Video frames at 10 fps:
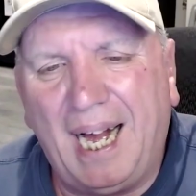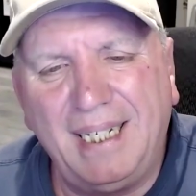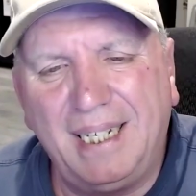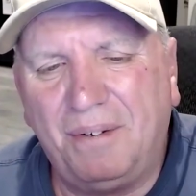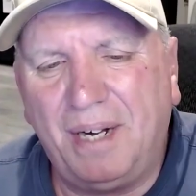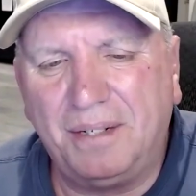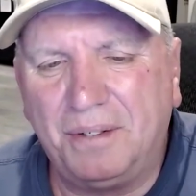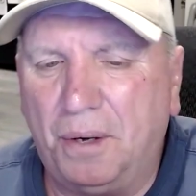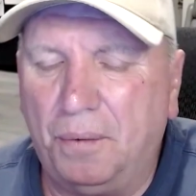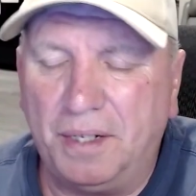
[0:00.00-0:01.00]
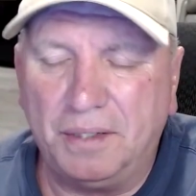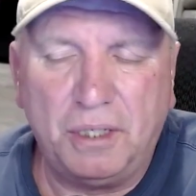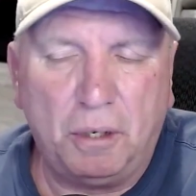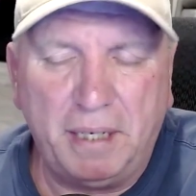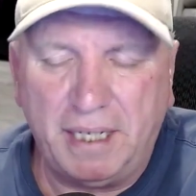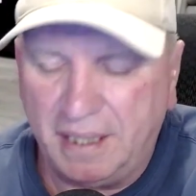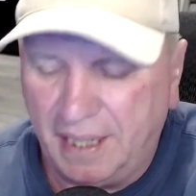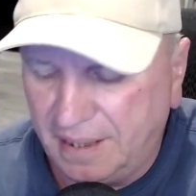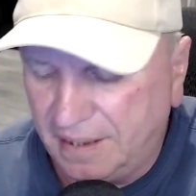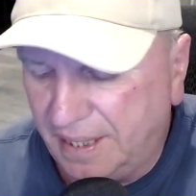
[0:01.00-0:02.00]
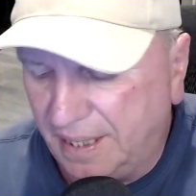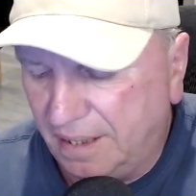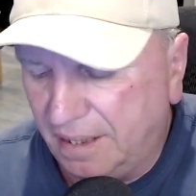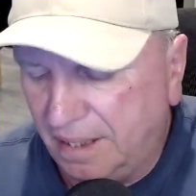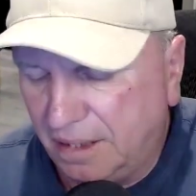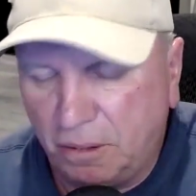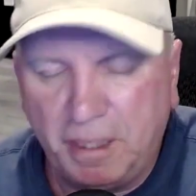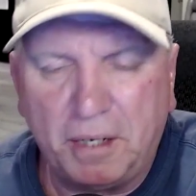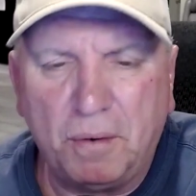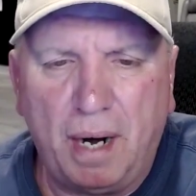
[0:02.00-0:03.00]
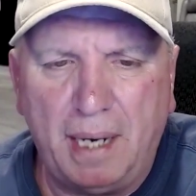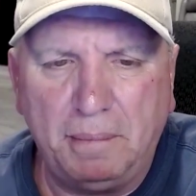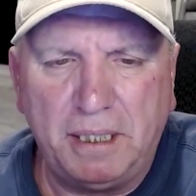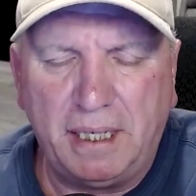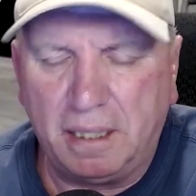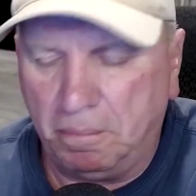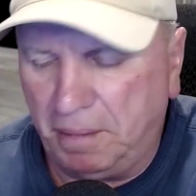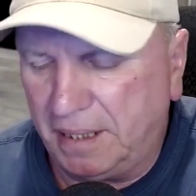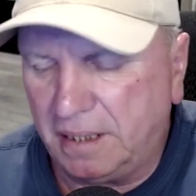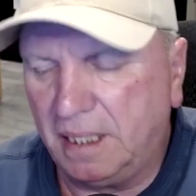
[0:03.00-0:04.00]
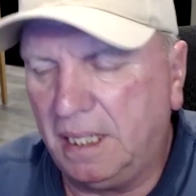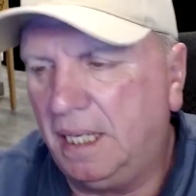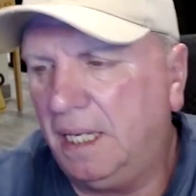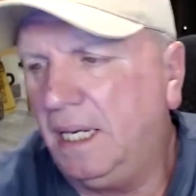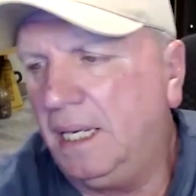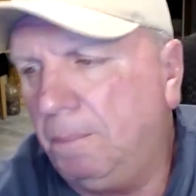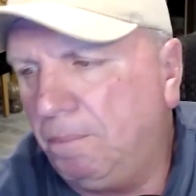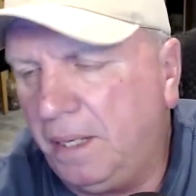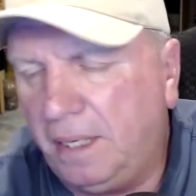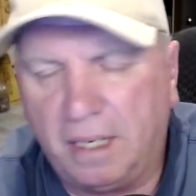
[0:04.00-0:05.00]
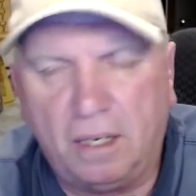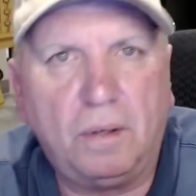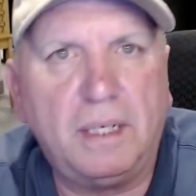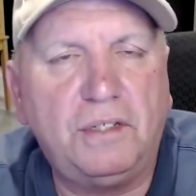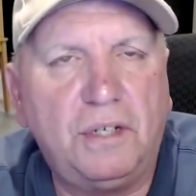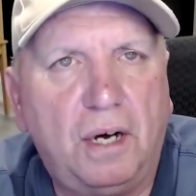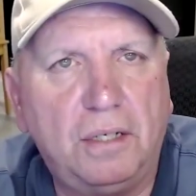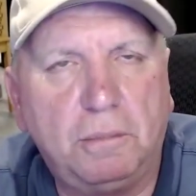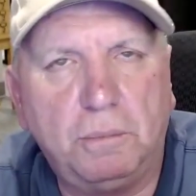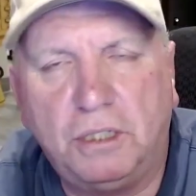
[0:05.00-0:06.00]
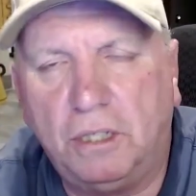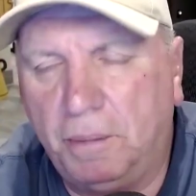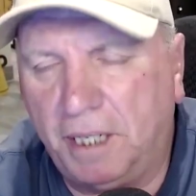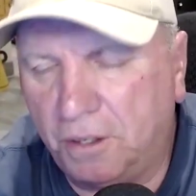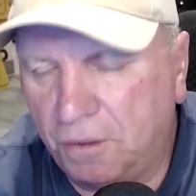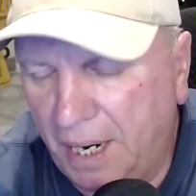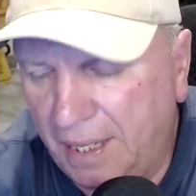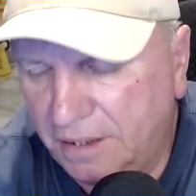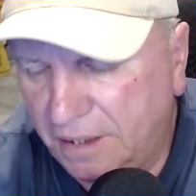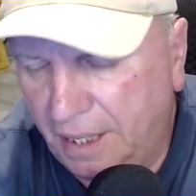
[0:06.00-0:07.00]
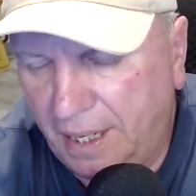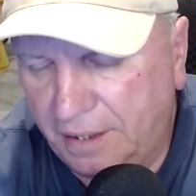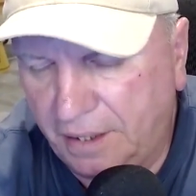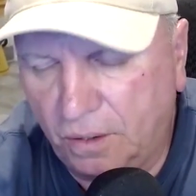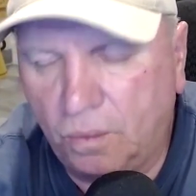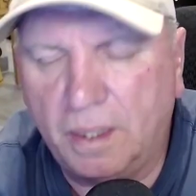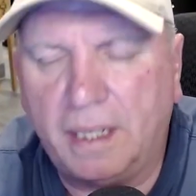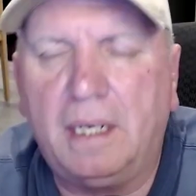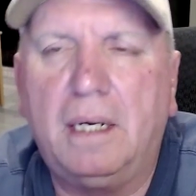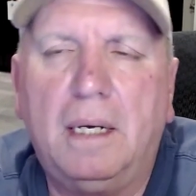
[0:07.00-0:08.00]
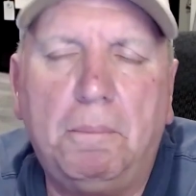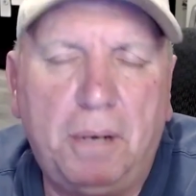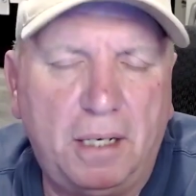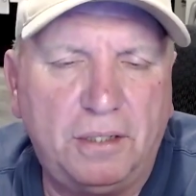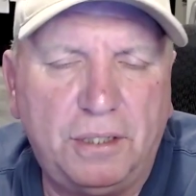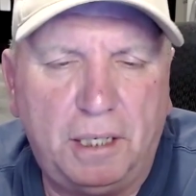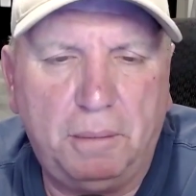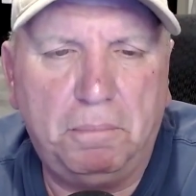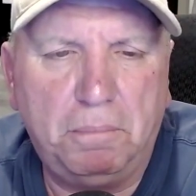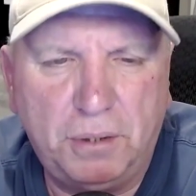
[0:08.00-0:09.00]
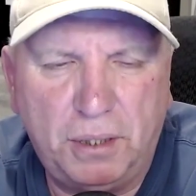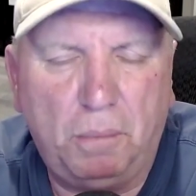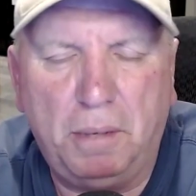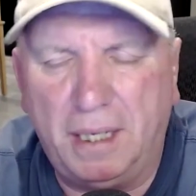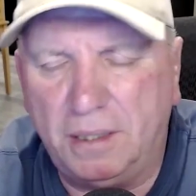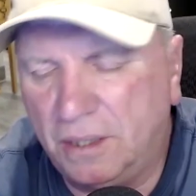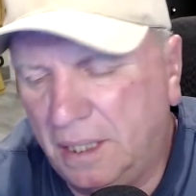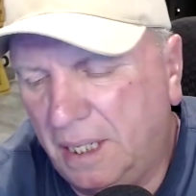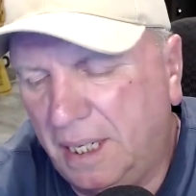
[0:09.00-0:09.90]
You know, I don't know. There's so many things that uh, so many crimes he commits. You can only charge him with so many crimes and you can only punish him so much.